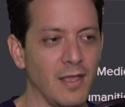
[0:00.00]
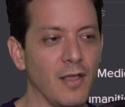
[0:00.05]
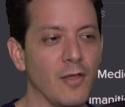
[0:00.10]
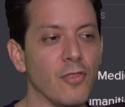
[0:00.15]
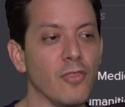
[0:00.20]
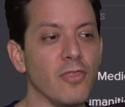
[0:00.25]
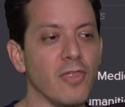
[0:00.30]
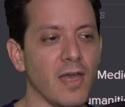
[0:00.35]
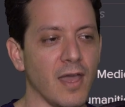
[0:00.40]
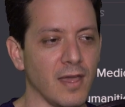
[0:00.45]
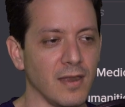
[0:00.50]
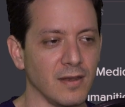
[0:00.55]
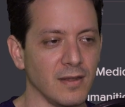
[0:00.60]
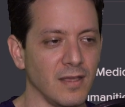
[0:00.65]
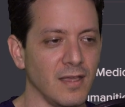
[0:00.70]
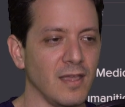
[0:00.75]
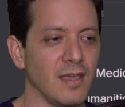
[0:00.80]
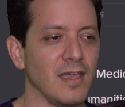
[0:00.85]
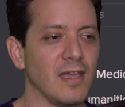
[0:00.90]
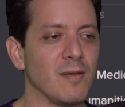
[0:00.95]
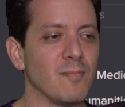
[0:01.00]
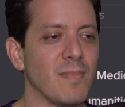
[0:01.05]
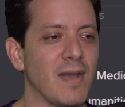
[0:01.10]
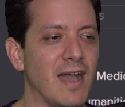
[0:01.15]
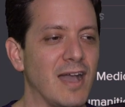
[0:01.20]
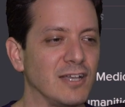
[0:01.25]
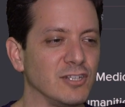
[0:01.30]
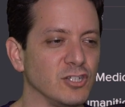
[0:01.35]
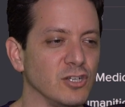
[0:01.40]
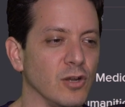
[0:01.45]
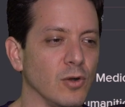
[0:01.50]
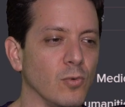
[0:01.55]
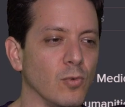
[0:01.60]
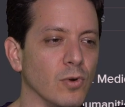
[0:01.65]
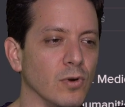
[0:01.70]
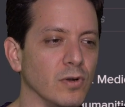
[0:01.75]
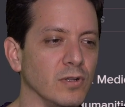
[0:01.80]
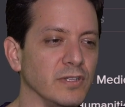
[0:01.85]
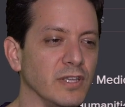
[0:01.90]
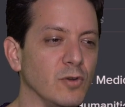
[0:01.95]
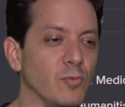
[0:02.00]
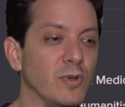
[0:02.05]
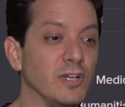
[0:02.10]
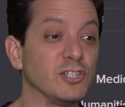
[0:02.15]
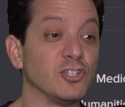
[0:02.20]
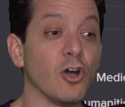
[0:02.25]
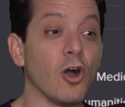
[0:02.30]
Then imagine a world in which